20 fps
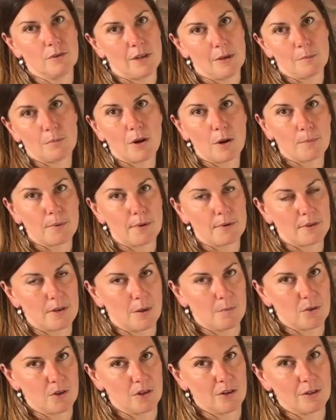say,
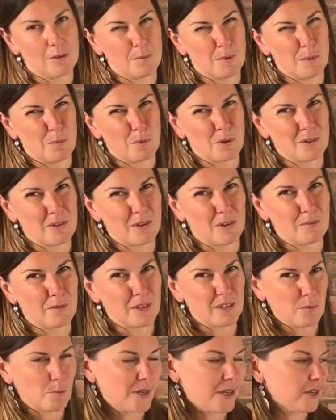proprioception is a bit more
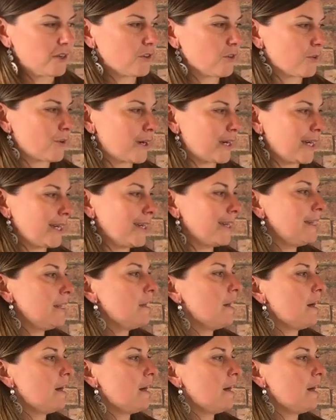self-explanatory.